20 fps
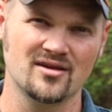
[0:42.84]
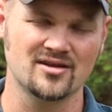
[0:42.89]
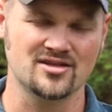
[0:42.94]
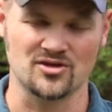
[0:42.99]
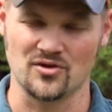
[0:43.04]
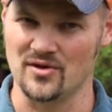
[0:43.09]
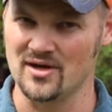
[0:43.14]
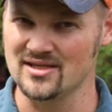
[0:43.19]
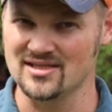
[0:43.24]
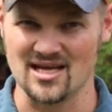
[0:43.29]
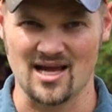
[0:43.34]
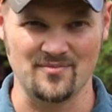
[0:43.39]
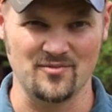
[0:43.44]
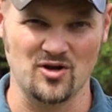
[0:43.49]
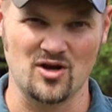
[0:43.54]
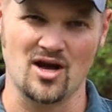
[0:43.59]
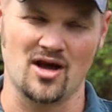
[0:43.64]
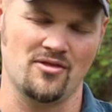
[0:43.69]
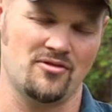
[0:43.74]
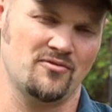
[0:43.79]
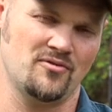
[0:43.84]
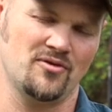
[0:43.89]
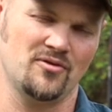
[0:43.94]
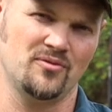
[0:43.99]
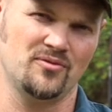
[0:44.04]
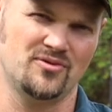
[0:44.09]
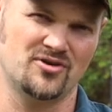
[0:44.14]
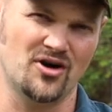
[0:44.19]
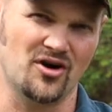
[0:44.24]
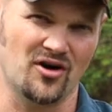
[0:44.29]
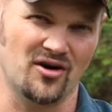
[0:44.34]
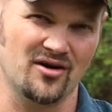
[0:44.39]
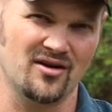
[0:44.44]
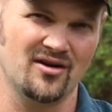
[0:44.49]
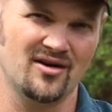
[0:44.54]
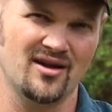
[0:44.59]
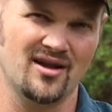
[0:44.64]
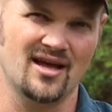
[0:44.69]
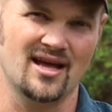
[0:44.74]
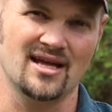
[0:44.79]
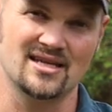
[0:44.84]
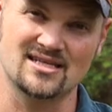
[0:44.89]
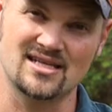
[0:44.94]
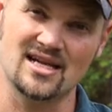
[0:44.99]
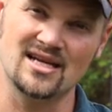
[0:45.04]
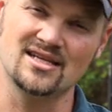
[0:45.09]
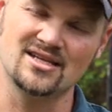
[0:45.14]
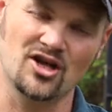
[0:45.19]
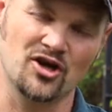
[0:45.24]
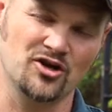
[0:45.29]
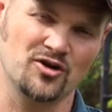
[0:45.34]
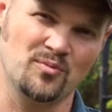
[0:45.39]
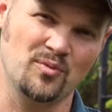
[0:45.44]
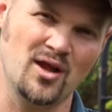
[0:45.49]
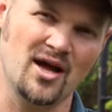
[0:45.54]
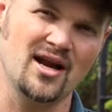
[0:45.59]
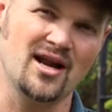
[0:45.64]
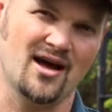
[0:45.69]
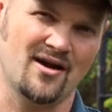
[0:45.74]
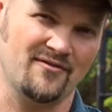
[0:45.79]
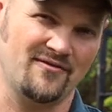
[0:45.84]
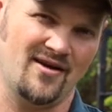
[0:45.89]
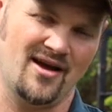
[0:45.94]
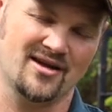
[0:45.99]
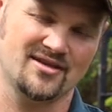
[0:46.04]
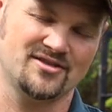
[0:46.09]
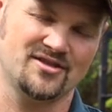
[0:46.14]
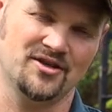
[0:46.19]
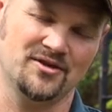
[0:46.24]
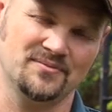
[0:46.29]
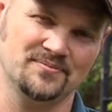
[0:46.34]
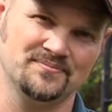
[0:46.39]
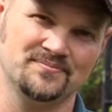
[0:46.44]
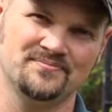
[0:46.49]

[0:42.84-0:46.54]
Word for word: So anytime you cut through dirt, it's gonna dull your blade out faster.